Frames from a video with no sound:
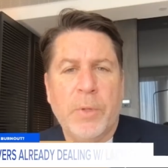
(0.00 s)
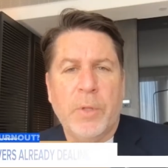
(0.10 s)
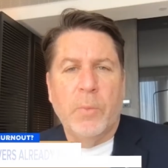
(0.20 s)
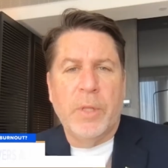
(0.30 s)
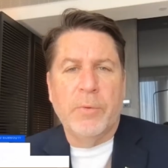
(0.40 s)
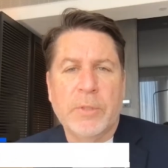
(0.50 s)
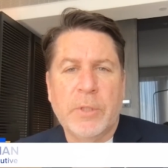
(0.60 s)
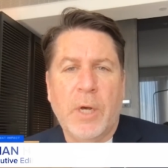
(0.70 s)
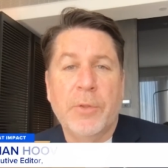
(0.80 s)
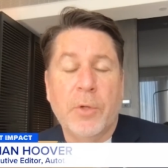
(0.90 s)
when the weather is
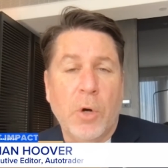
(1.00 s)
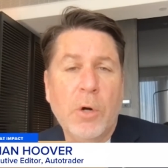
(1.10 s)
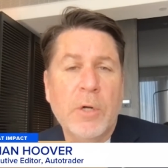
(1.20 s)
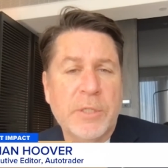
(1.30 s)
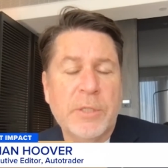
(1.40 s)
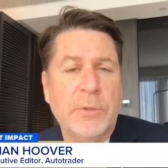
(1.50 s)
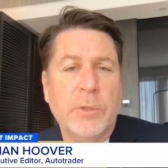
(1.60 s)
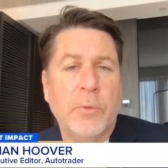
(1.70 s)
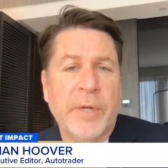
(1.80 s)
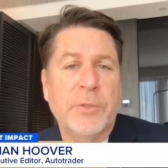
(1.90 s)
hot, the car is still
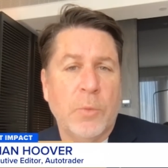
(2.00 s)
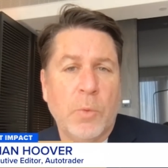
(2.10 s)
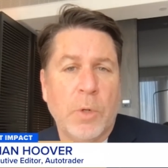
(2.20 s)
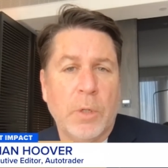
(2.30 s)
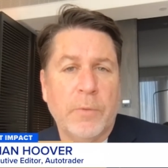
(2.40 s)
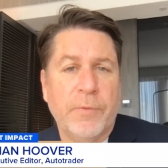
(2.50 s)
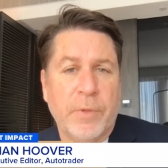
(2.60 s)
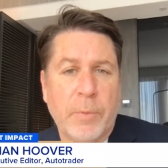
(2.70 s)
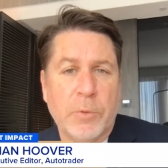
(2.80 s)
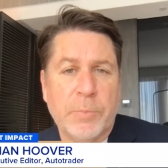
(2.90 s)
going to work for
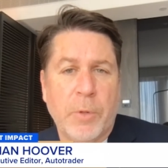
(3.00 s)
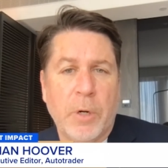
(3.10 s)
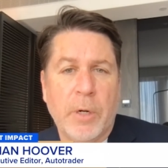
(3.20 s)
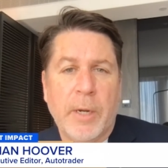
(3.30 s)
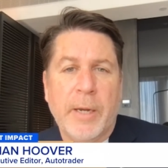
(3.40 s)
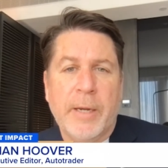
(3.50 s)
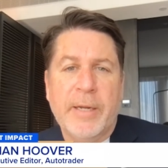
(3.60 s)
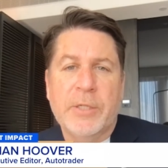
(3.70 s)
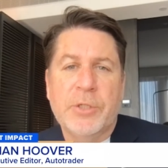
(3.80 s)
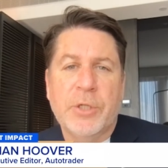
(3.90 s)
the most part.
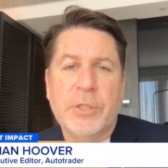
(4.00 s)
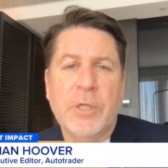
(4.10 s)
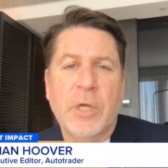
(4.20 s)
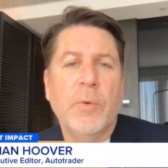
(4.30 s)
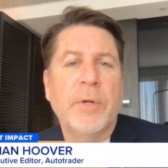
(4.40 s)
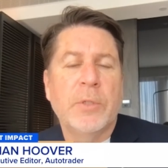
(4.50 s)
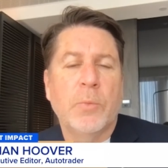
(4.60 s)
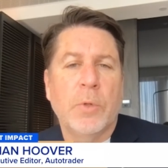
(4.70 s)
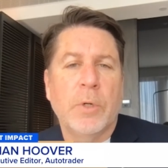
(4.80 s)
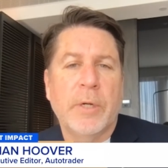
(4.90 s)
It's just not going to
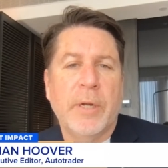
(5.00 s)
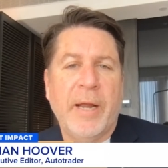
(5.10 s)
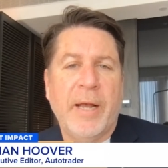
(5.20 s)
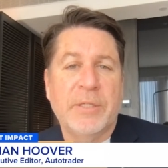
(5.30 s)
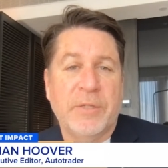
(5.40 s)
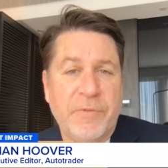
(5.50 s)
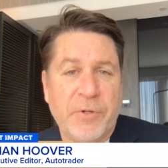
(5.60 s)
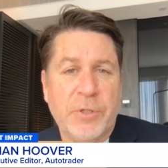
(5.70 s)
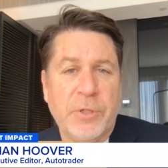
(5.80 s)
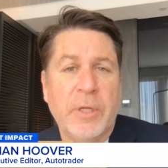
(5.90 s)
work as
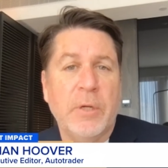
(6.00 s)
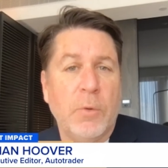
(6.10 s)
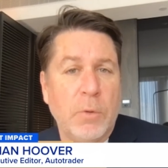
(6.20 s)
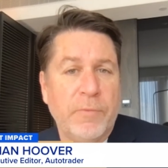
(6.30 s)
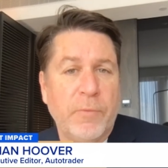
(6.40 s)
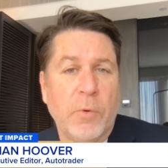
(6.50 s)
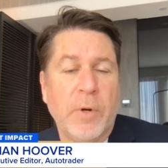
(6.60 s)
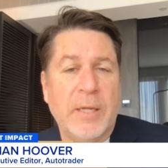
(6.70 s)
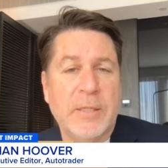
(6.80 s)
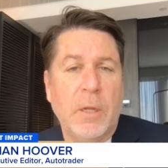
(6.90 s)
efficiently or
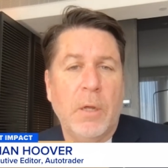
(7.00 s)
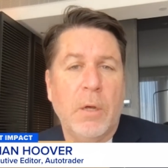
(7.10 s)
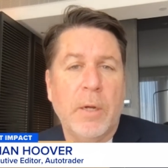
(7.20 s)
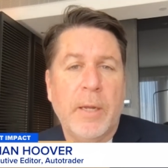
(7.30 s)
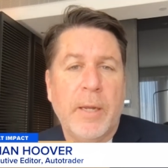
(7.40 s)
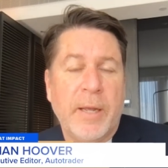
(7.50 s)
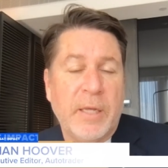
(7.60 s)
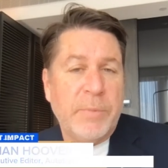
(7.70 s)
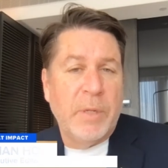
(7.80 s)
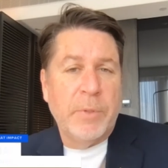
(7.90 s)
for as long
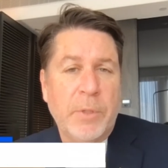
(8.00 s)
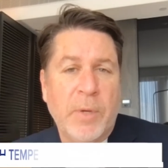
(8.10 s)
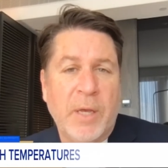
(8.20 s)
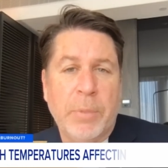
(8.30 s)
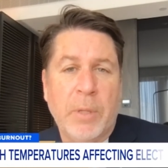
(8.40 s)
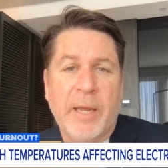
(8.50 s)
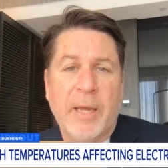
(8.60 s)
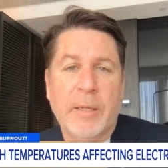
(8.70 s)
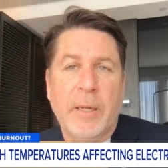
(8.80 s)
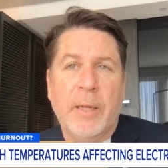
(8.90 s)
as maybe you had
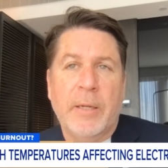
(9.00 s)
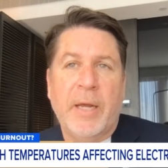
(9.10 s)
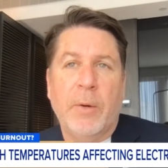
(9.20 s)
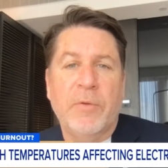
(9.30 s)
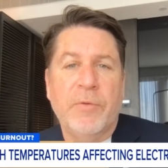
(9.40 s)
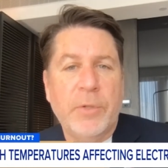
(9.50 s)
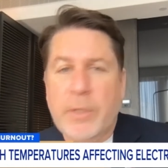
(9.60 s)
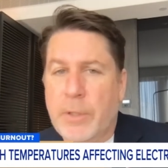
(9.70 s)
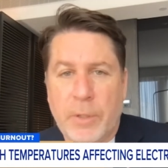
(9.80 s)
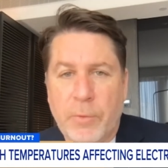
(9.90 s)
planned. Now, if you
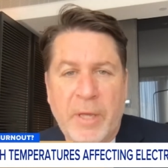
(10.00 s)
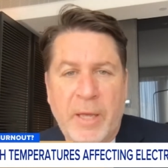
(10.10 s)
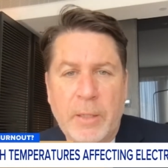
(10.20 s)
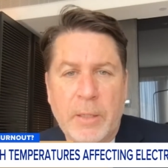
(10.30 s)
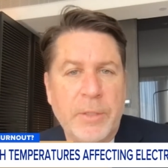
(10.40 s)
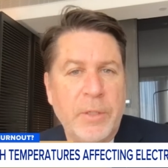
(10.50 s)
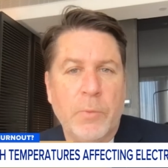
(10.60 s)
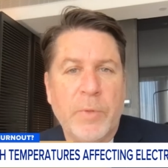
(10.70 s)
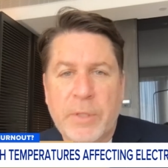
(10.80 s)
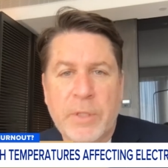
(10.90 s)
didn't know that and
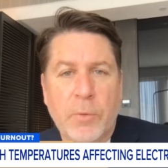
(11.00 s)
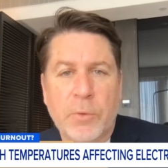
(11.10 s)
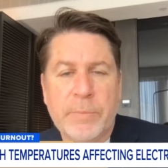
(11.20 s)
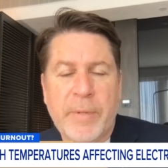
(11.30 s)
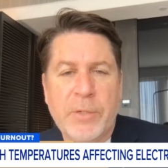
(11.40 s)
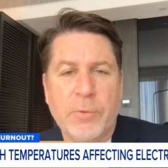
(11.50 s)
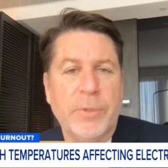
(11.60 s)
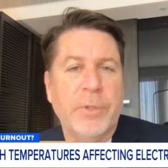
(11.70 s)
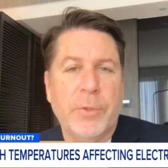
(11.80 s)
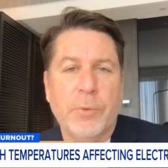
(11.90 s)
didn't read the owner's manual or
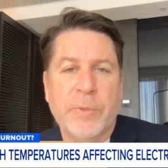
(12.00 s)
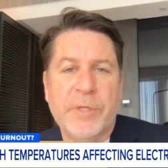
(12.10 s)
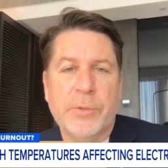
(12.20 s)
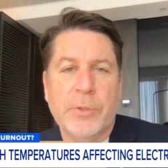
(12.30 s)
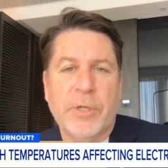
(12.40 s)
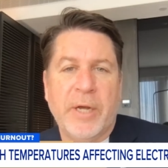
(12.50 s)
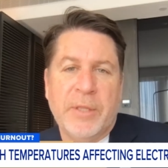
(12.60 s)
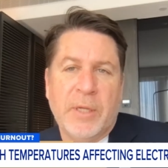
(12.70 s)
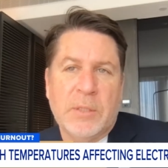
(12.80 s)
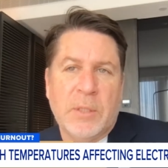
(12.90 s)
didn't do research, I
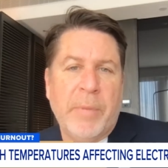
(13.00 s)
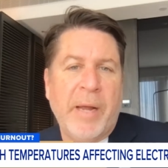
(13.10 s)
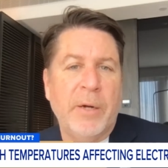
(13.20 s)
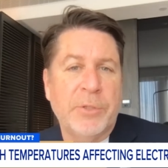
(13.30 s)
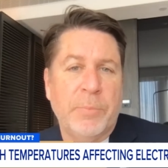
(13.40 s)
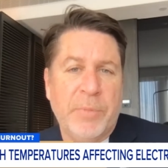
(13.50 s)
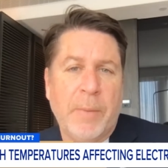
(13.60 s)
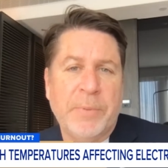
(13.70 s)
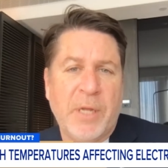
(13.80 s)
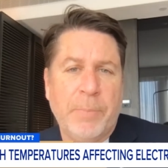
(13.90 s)
think some buyers could be
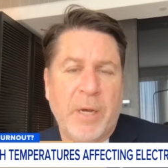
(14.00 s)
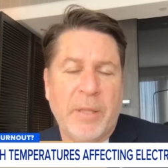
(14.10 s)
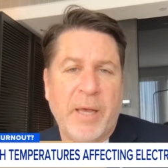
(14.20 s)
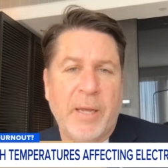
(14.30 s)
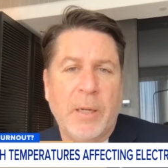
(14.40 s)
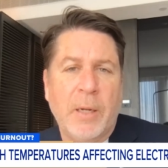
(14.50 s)
upset by that.